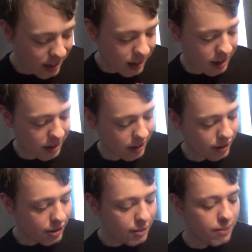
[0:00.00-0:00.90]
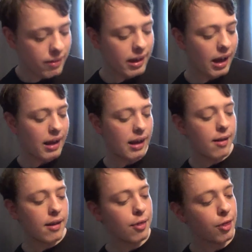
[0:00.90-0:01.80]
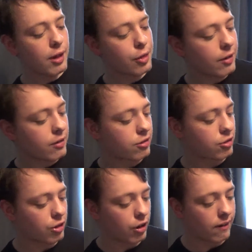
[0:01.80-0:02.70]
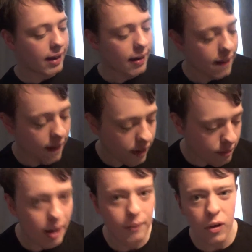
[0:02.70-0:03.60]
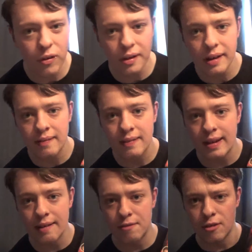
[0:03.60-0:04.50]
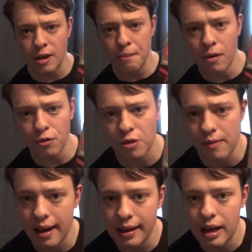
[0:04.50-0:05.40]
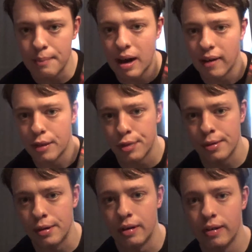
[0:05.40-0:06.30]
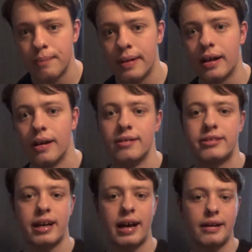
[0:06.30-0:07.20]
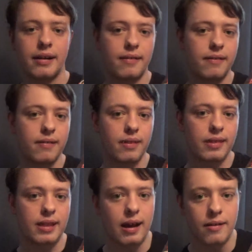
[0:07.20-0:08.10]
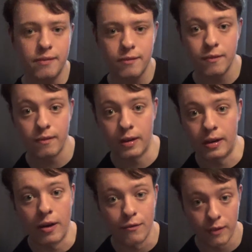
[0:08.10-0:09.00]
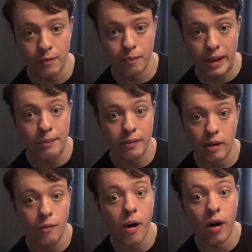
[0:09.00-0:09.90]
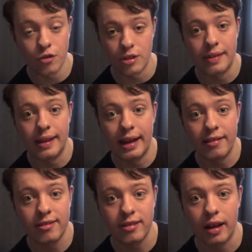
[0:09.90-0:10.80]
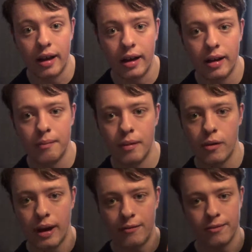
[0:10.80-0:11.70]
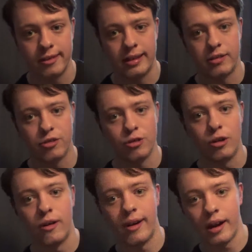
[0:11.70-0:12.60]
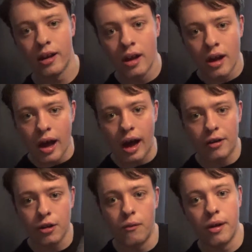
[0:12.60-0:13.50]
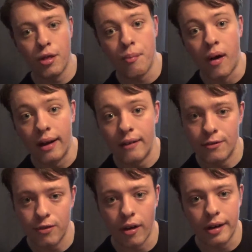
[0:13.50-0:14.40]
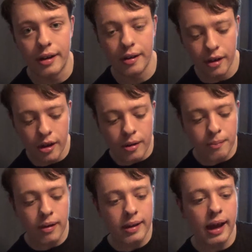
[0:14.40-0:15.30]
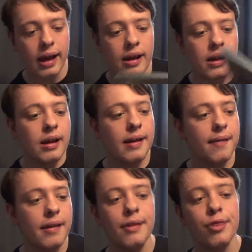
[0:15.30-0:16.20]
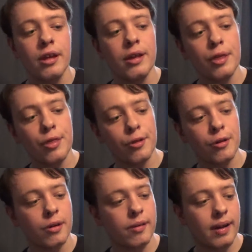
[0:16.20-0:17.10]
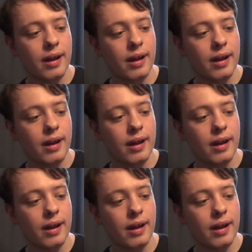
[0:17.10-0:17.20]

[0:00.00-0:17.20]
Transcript: But yeah, it's a good story. I'm not going to give too much away about the story, because I know that, you know, for people who are watching this who haven't seen the story, I don't want to spoil it for you. But yeah, it's a story.